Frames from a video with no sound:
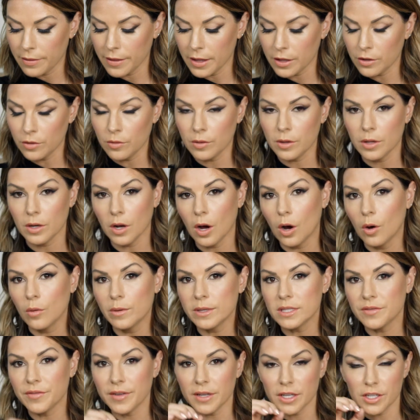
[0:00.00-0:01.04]
then you can
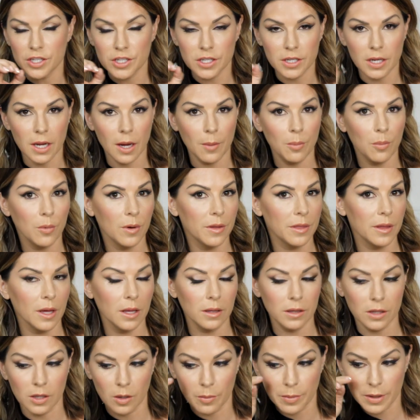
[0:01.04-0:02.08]
always finish it up with a
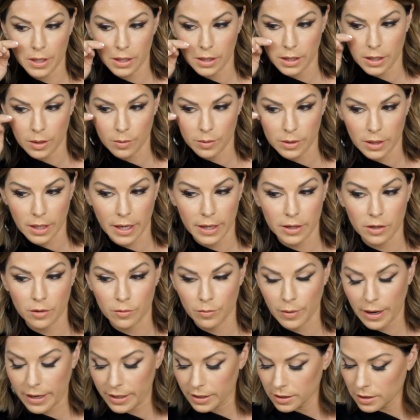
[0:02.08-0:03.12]
little bit of liquid liner
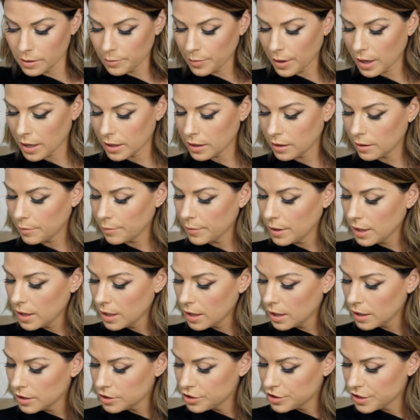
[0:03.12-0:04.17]
right at the bottom,
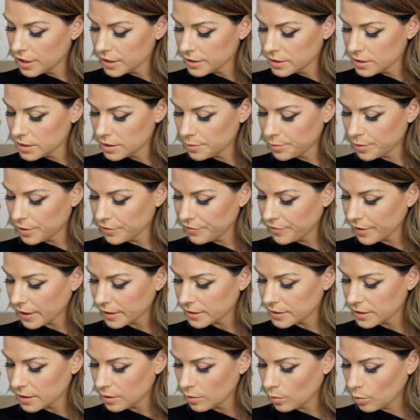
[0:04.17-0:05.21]
just to
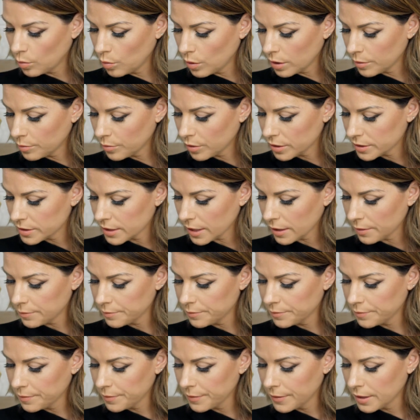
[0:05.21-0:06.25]
perfect it one more time.
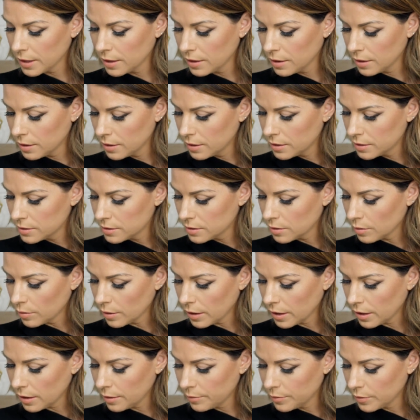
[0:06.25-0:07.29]
So
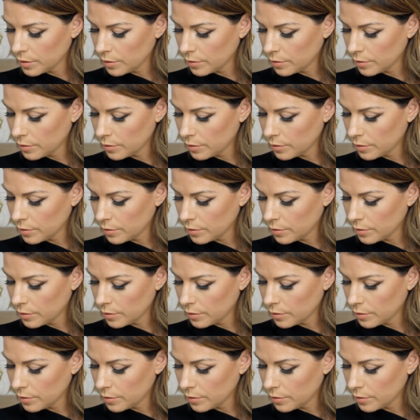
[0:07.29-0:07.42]
I'm